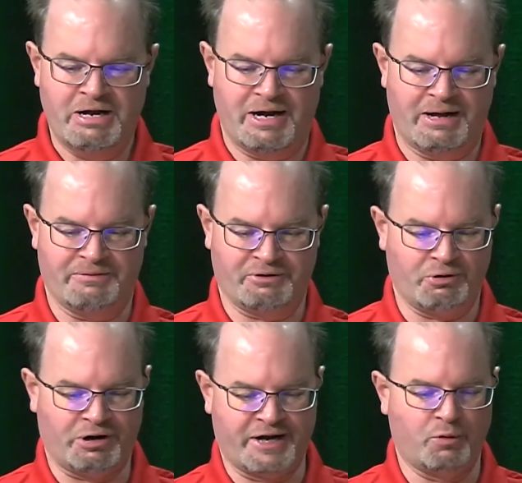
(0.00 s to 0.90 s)
that are
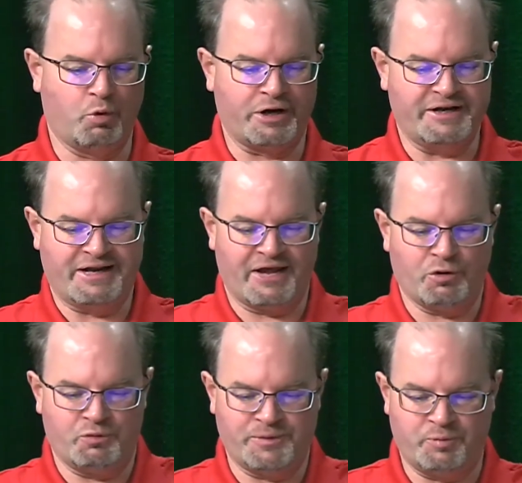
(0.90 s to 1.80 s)
all kind of working
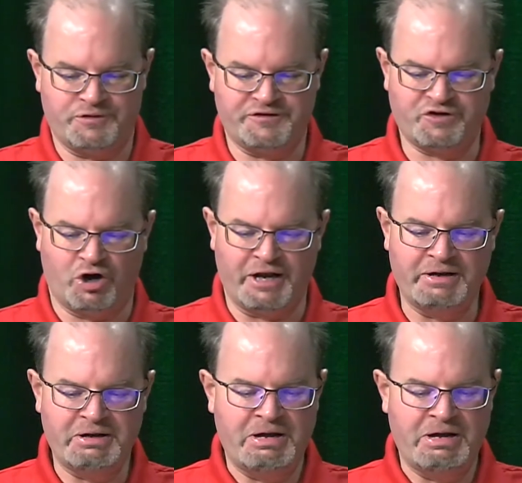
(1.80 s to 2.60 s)
together to put this on.